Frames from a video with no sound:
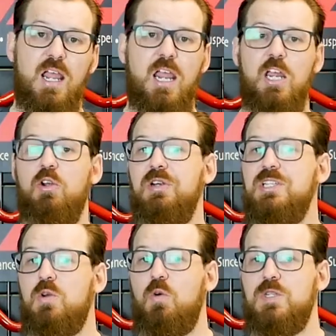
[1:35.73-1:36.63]

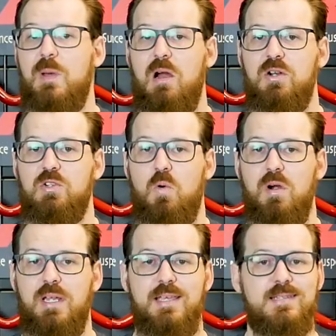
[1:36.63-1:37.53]
Increased horsepower and
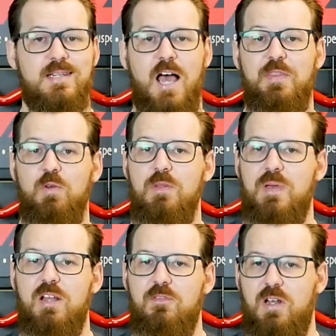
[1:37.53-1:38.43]
torque is not the only
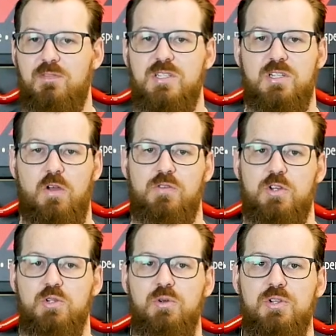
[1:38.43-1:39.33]
benefit of installing the
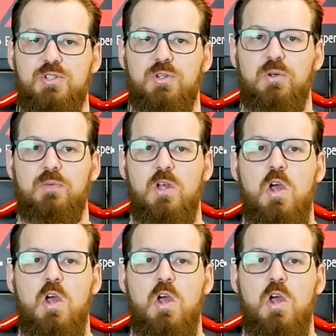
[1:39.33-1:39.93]
TruControl.